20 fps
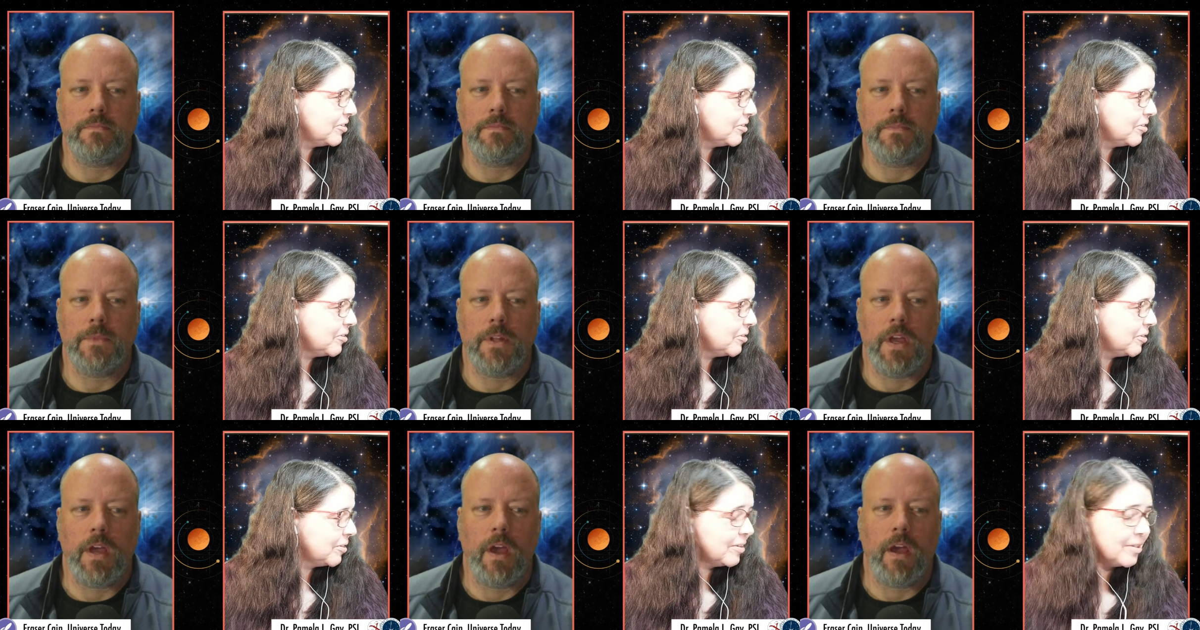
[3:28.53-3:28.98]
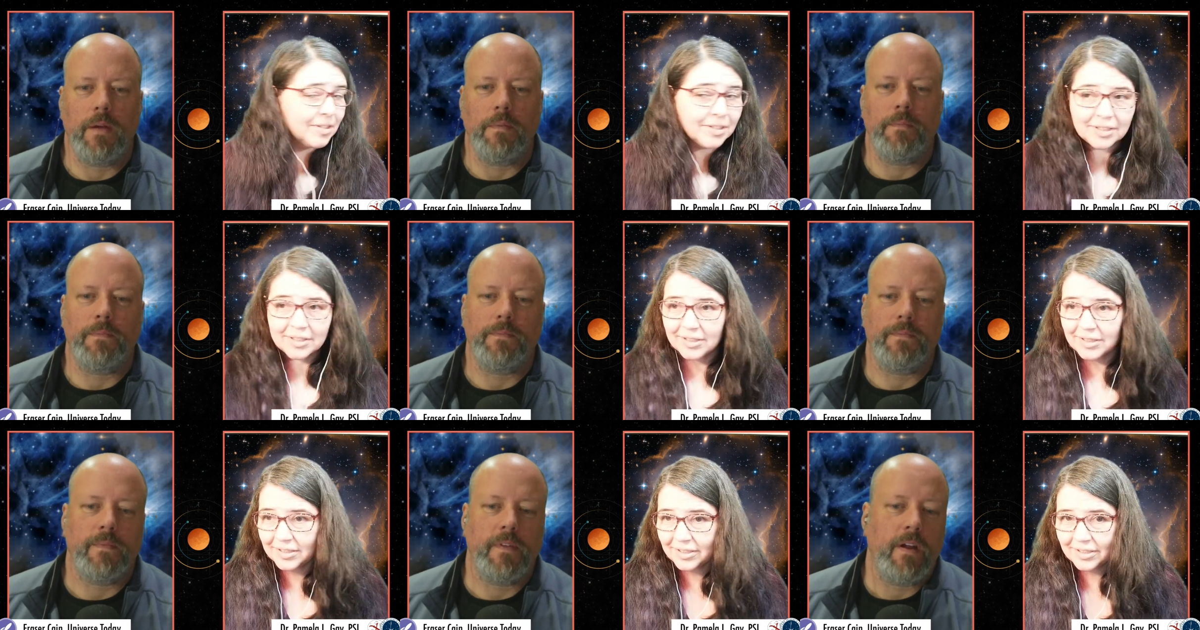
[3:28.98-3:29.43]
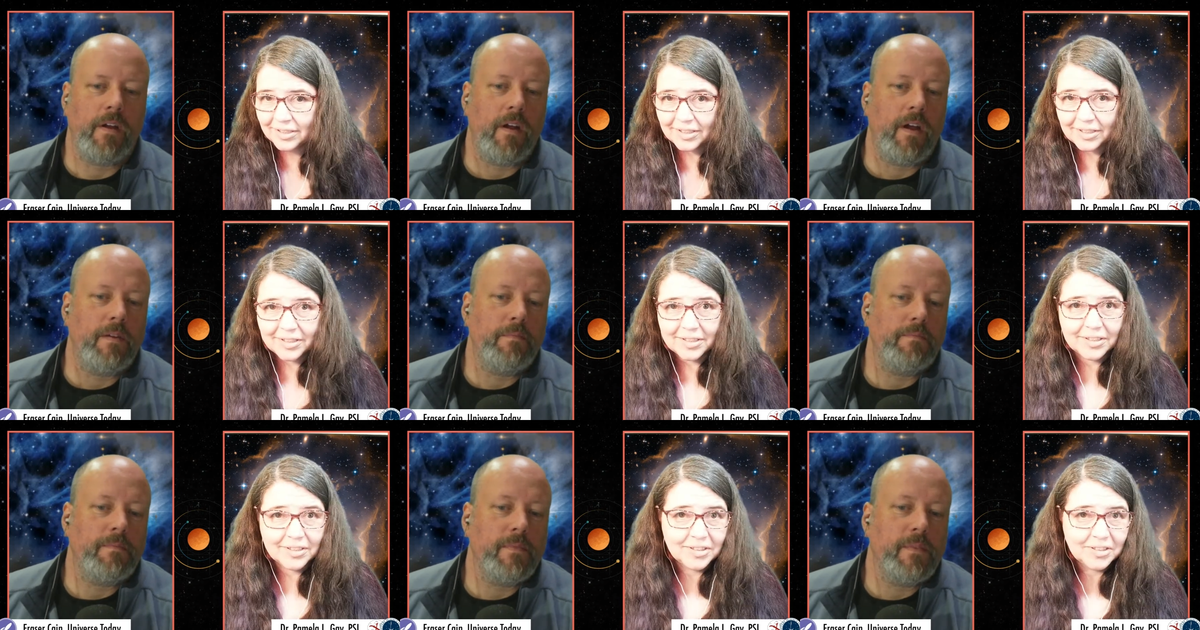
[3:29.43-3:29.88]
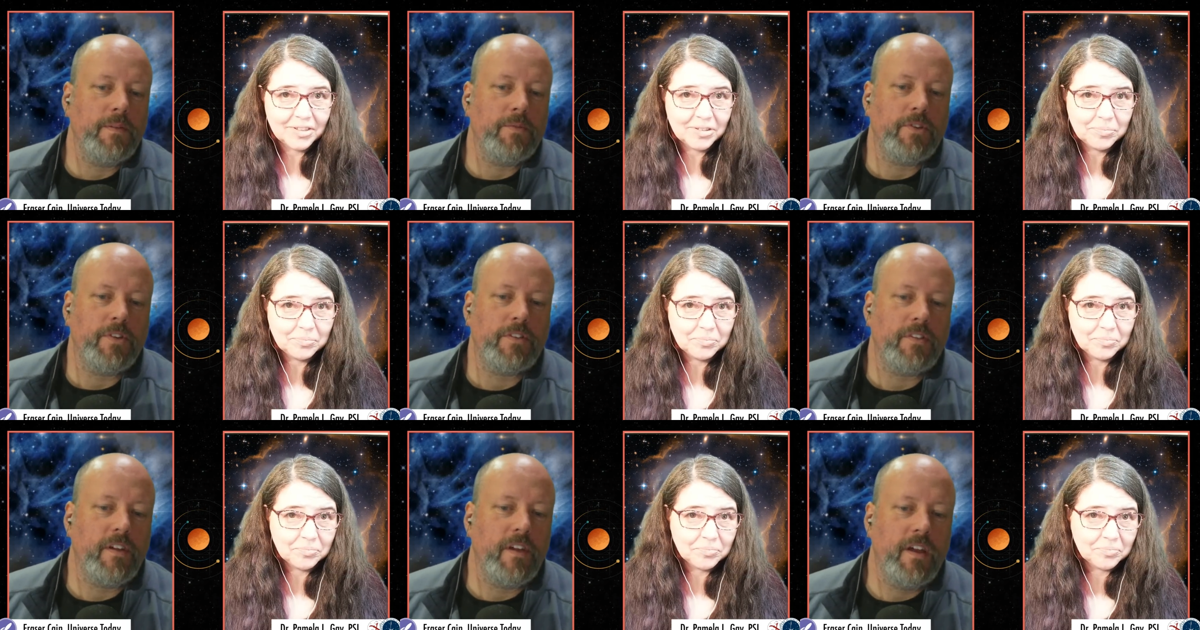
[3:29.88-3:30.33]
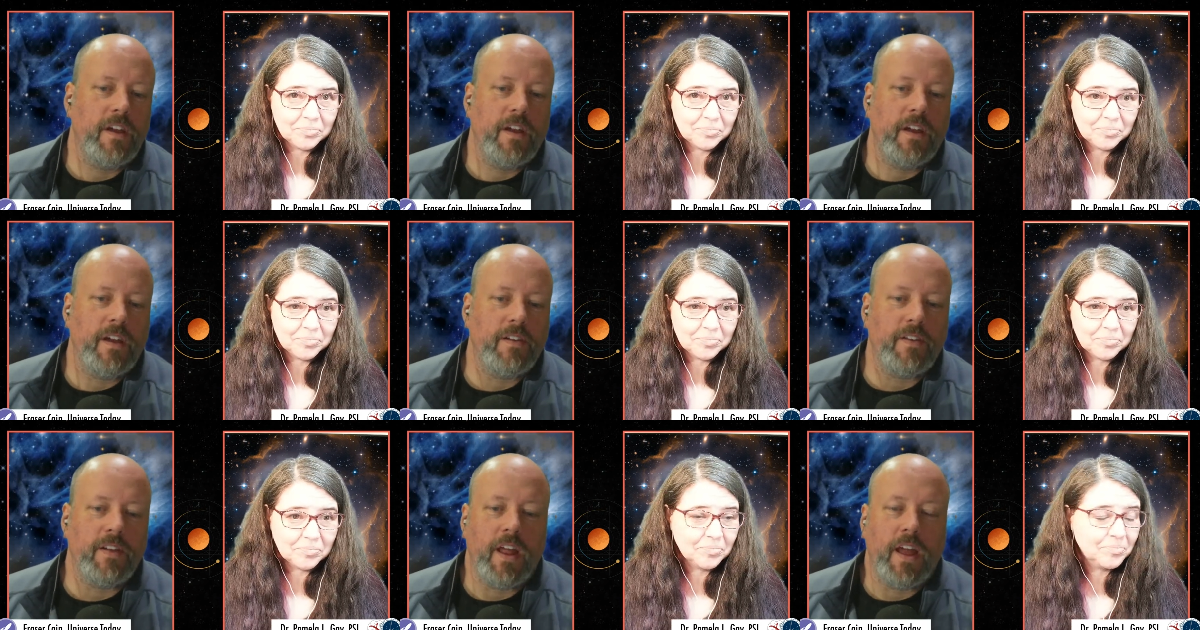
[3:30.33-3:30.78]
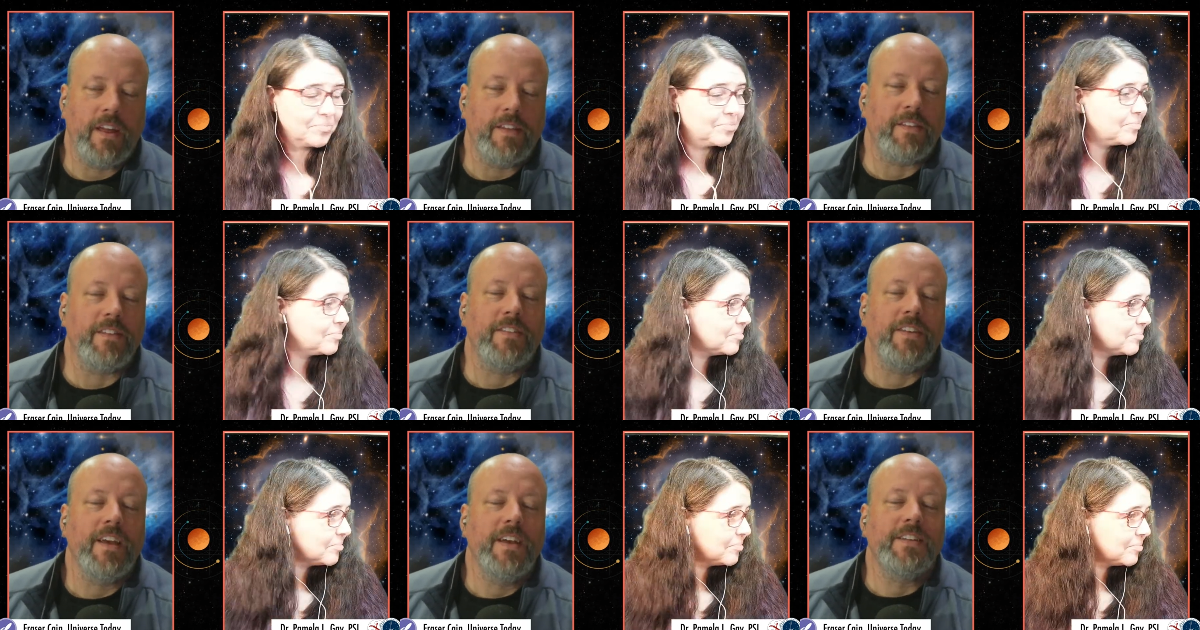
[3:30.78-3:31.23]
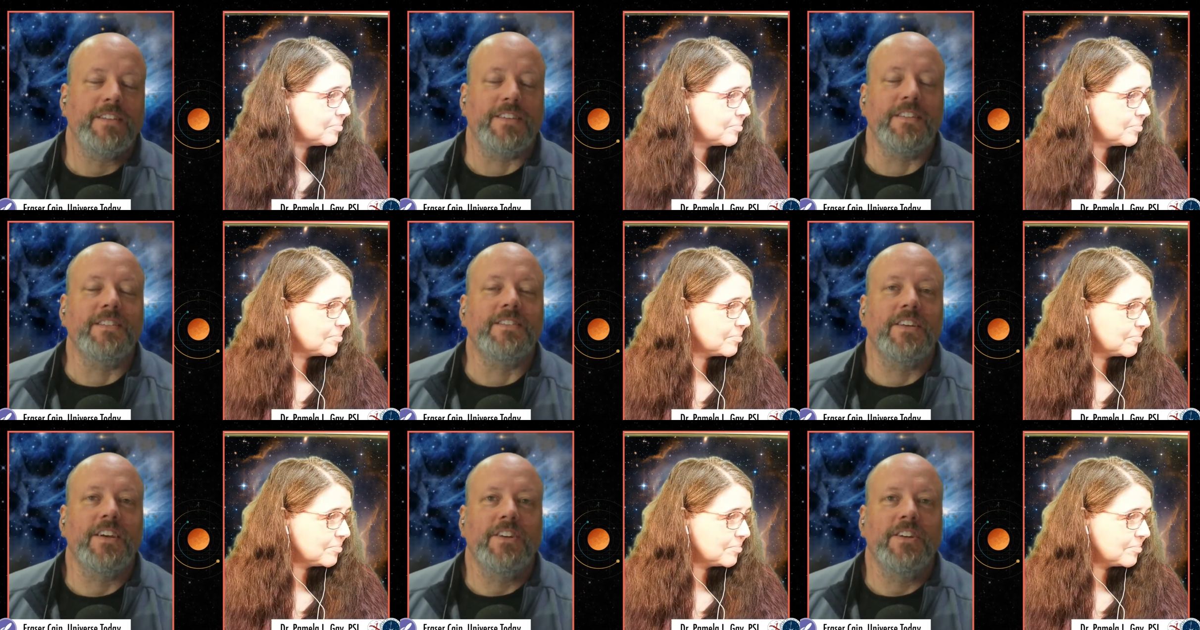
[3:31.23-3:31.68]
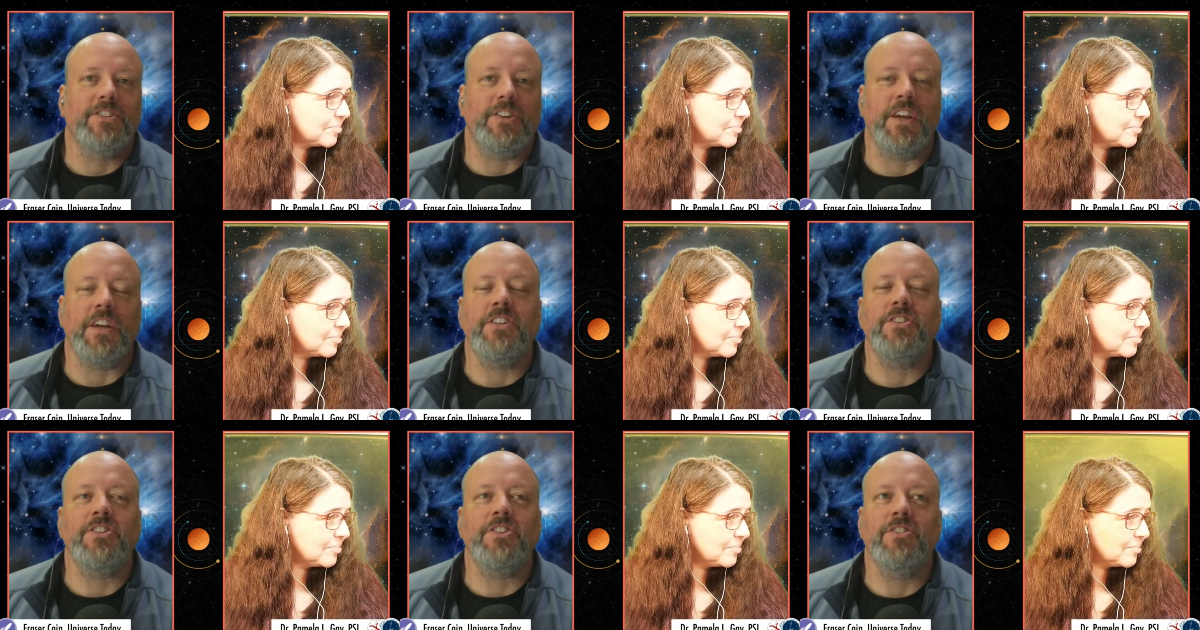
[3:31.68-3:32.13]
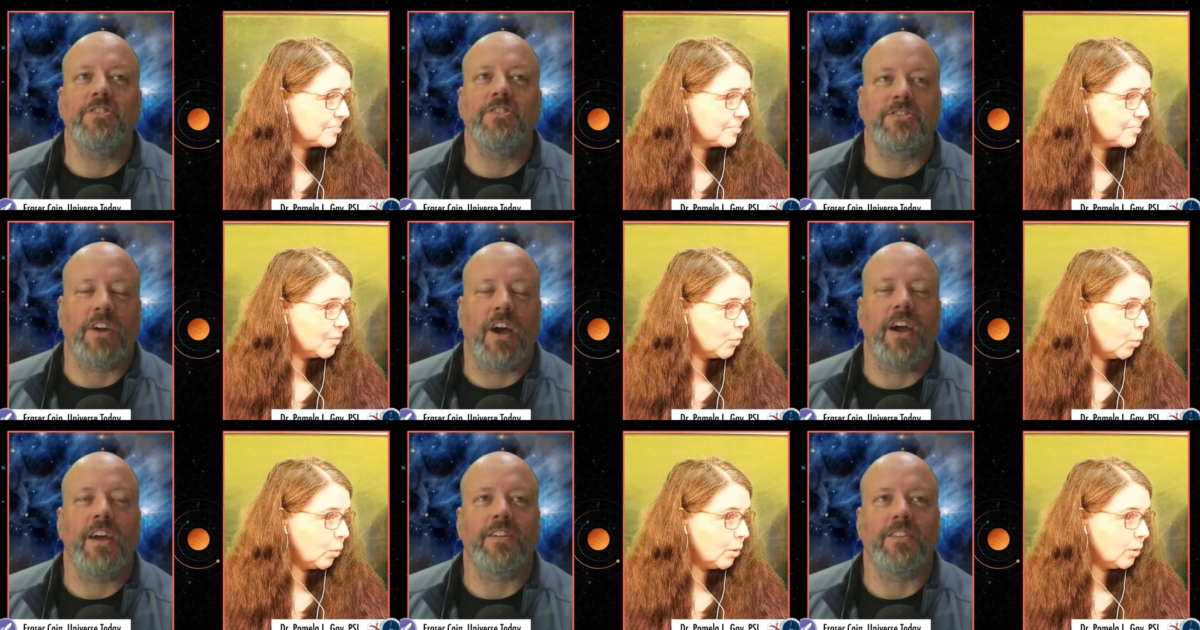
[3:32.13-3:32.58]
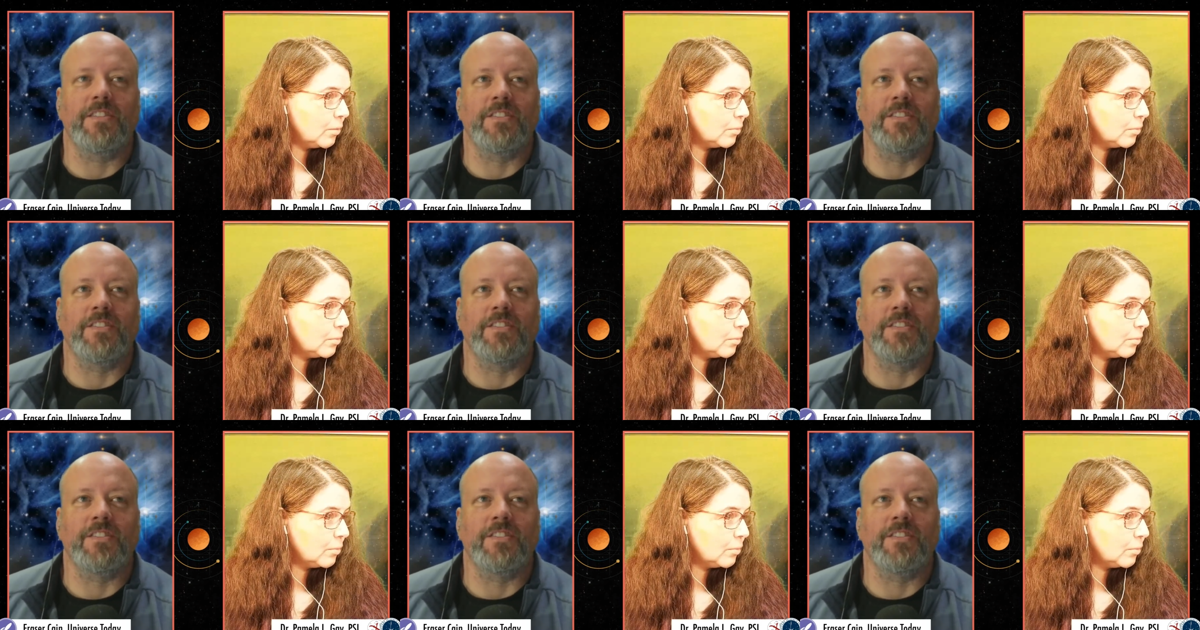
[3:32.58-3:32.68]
Speaker 1: Okay. All right. I'm just since since changing your title